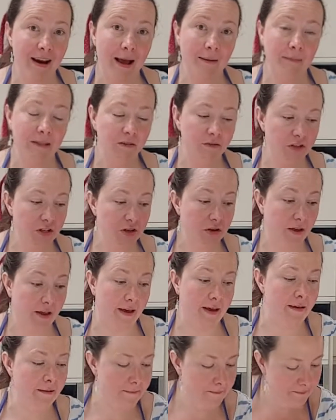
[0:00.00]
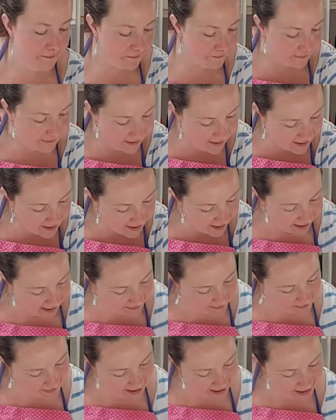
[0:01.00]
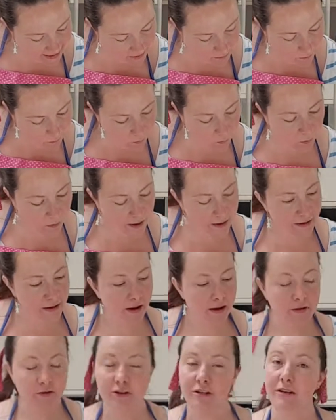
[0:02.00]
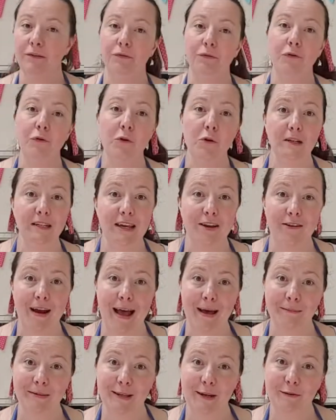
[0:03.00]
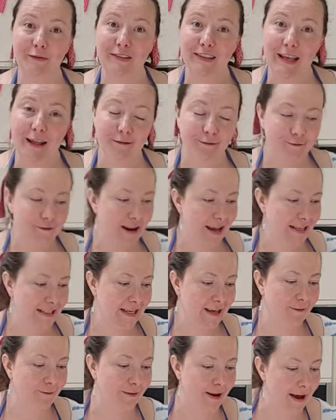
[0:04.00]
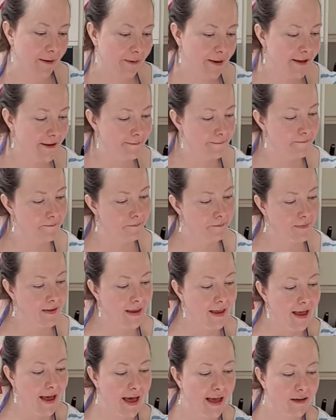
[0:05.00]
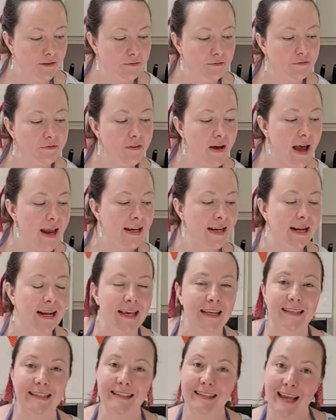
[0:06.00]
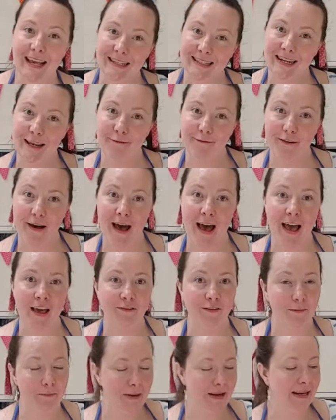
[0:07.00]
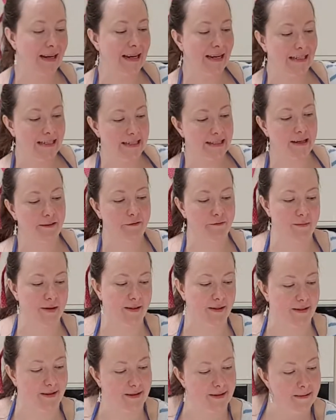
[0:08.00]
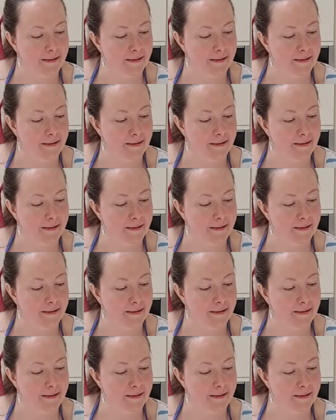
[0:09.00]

grams of sugar and then 140 grams of self-raising flour. And finally, 65 millilitres of milk.